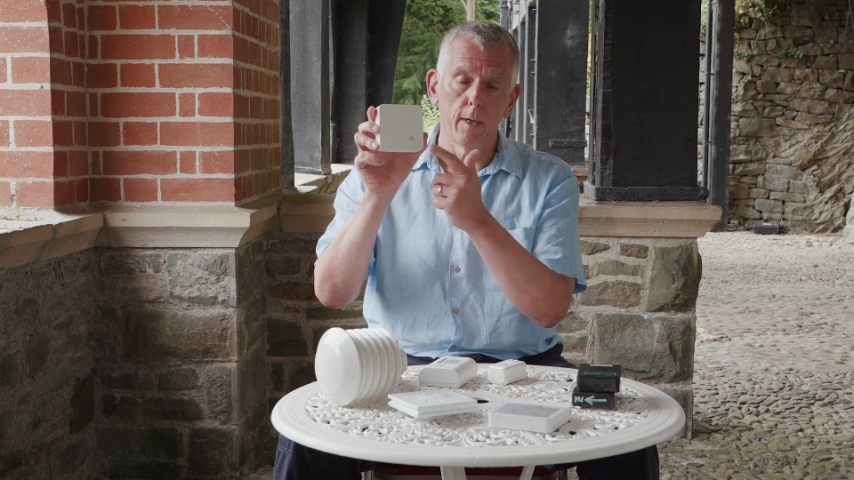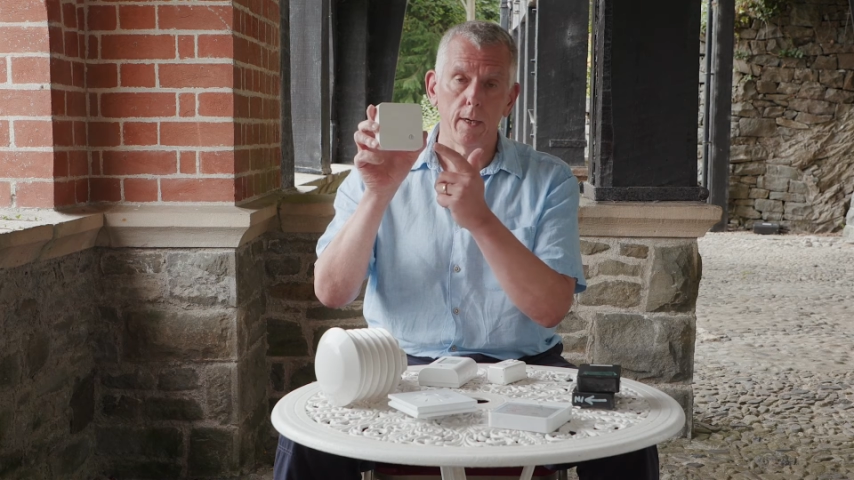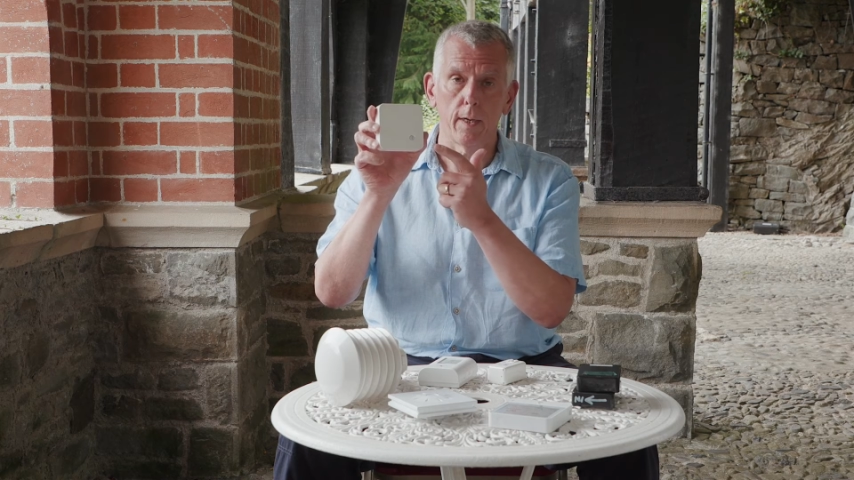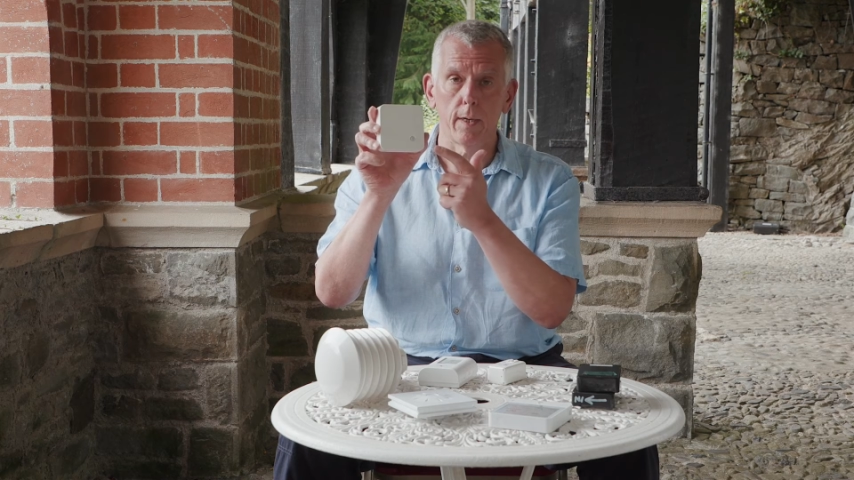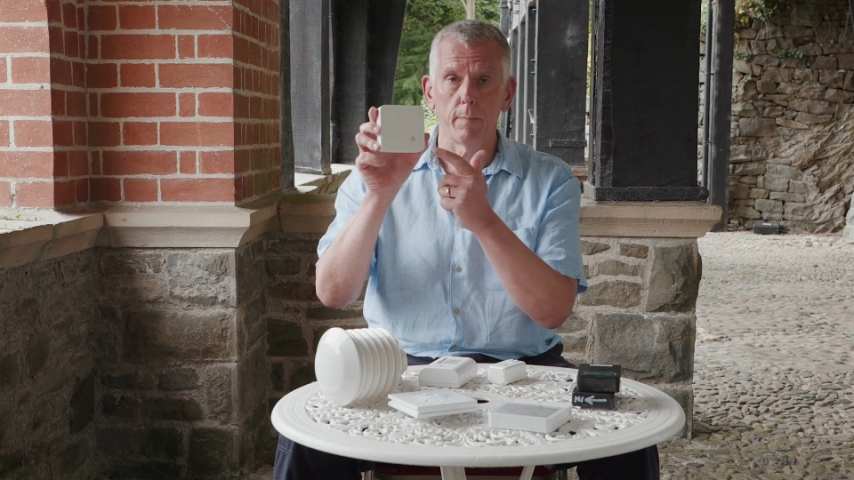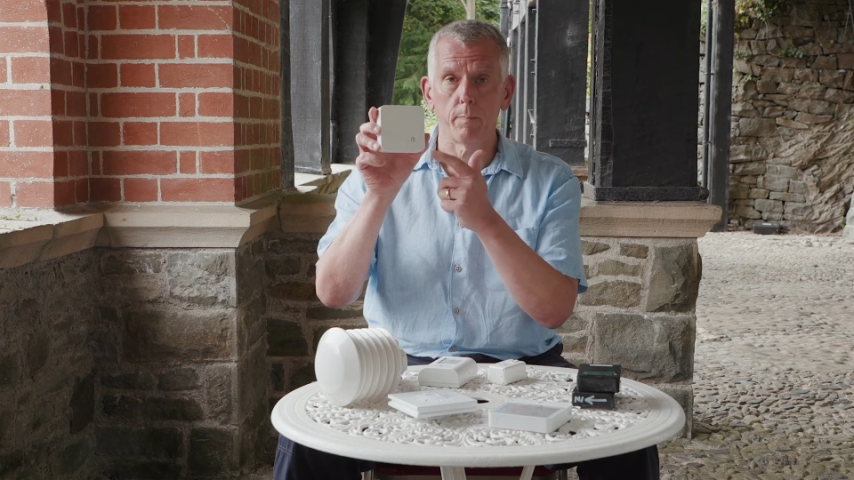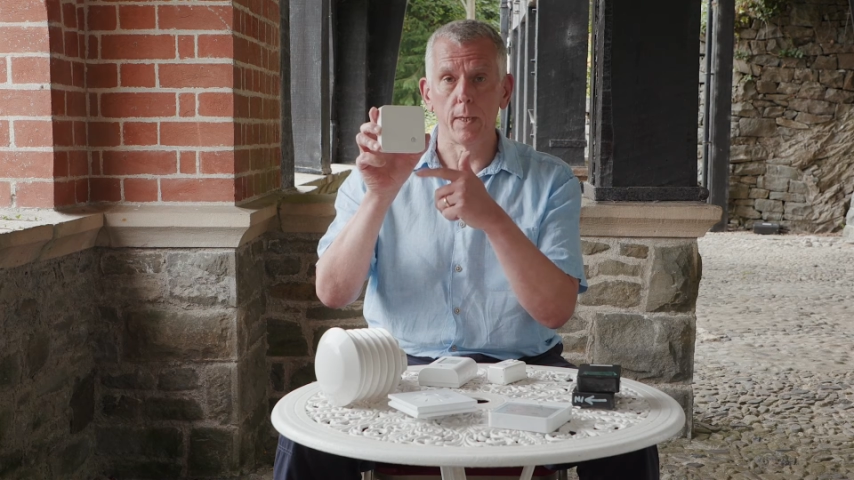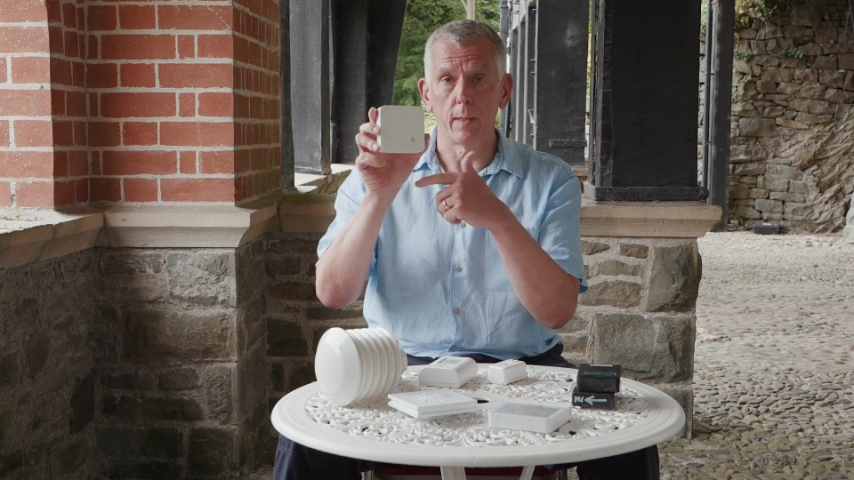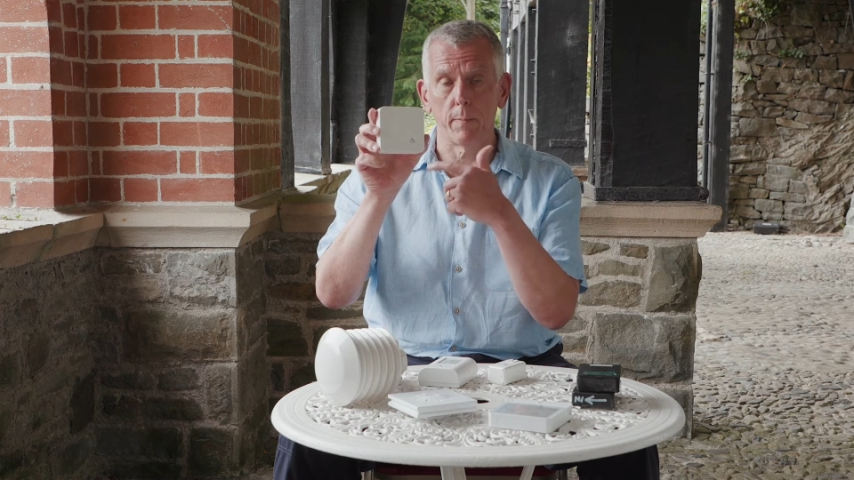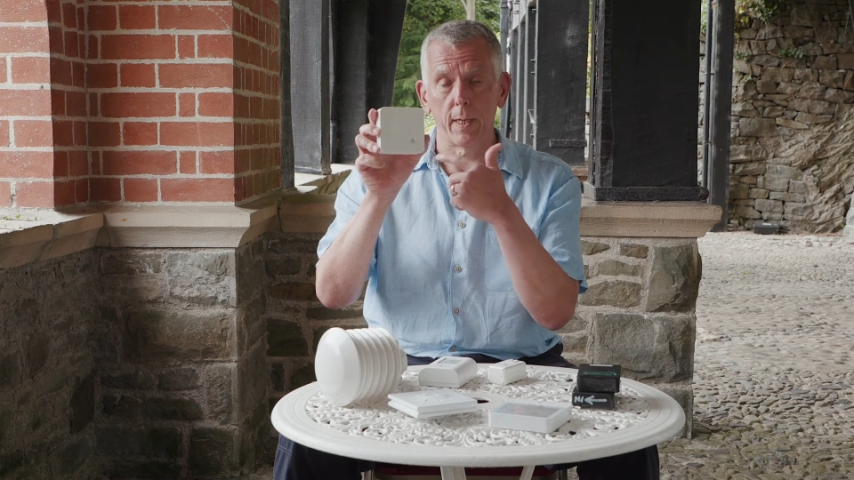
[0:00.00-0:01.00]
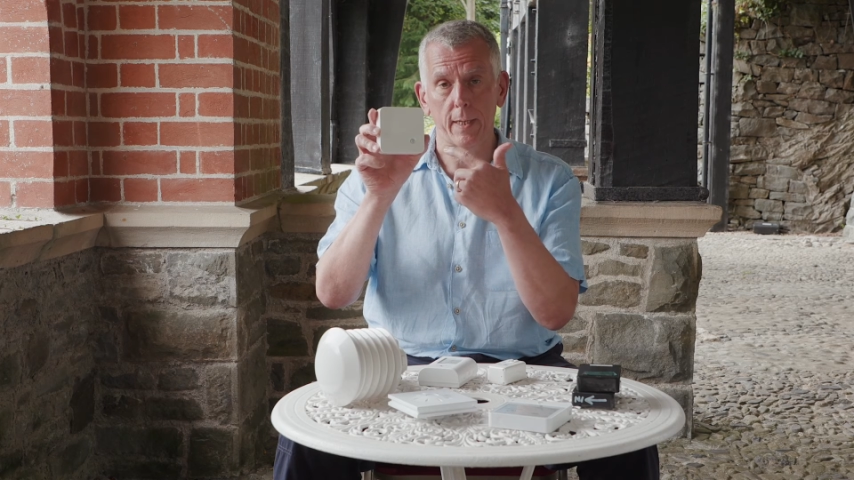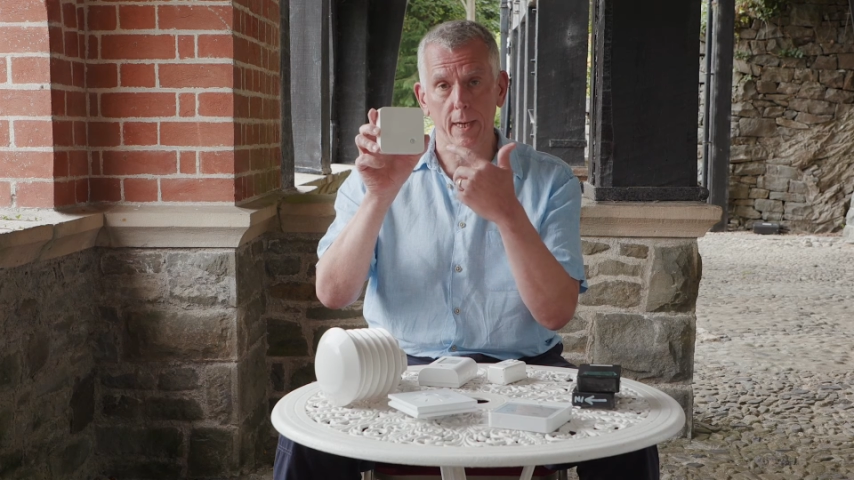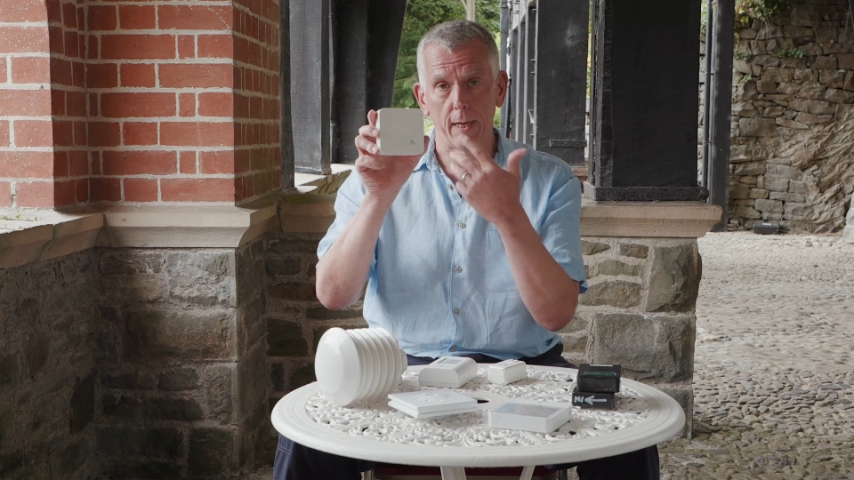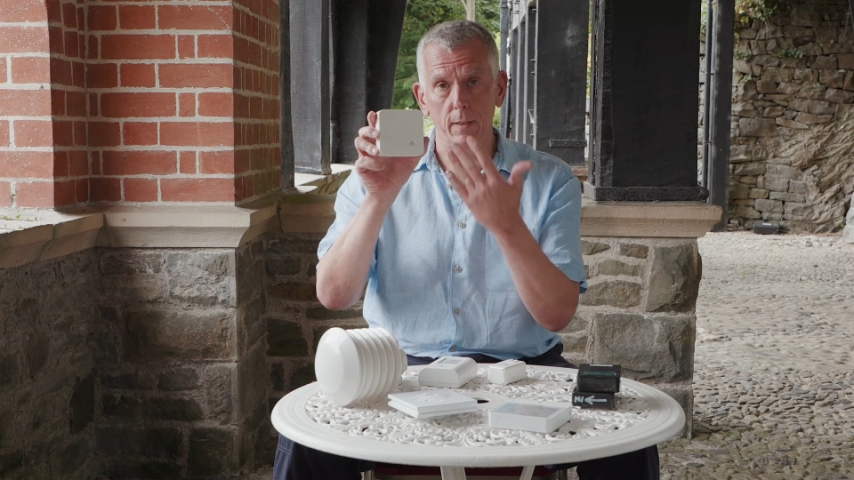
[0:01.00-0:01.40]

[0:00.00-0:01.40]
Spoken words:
it can